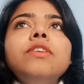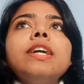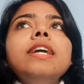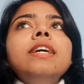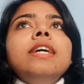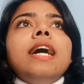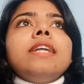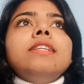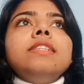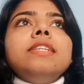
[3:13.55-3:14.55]
okay,
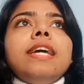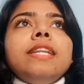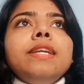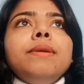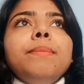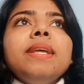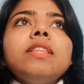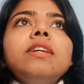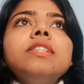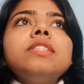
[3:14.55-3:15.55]
either any
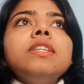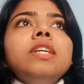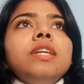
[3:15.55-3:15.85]
methods,